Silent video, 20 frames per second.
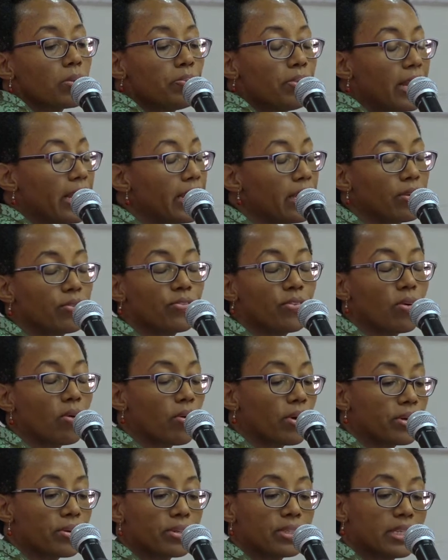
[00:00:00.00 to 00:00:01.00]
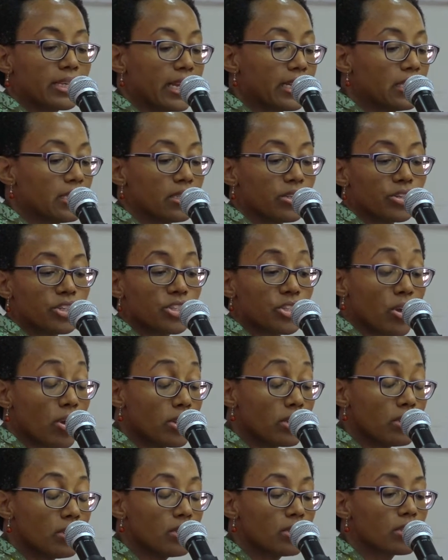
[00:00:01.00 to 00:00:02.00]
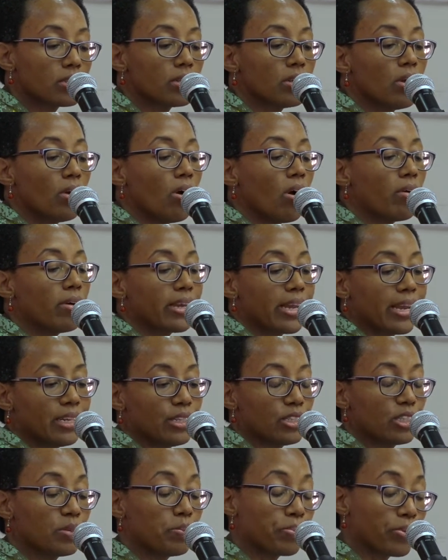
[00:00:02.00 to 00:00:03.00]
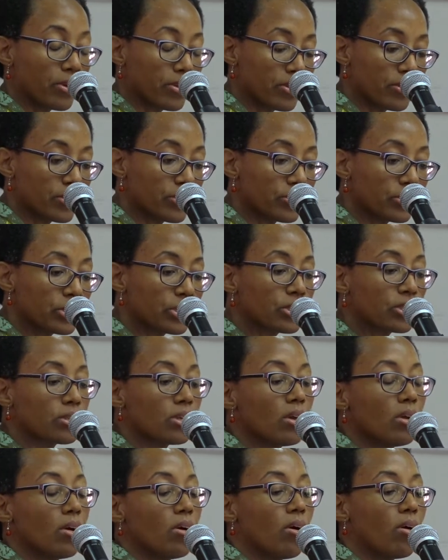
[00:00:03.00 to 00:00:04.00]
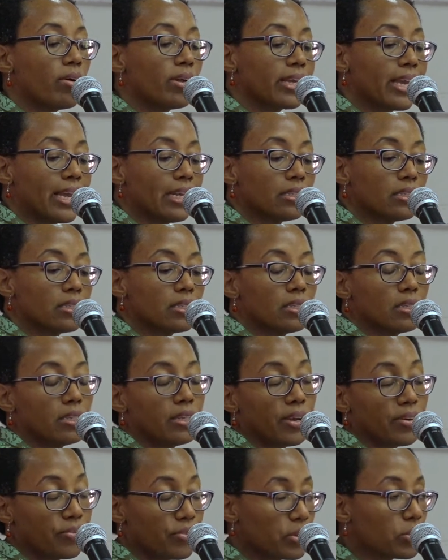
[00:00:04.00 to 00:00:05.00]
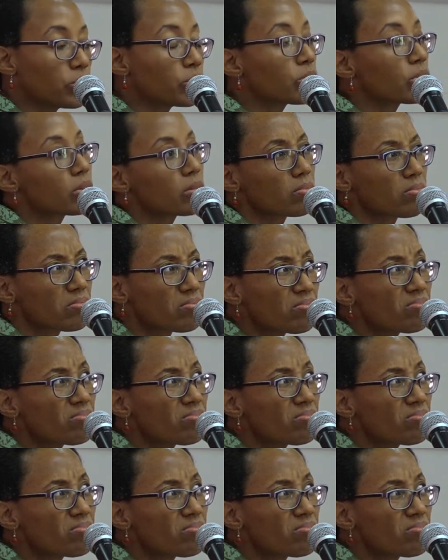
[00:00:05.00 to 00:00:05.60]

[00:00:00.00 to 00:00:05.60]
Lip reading: applying for orders against their sons or against brothers or against nephews.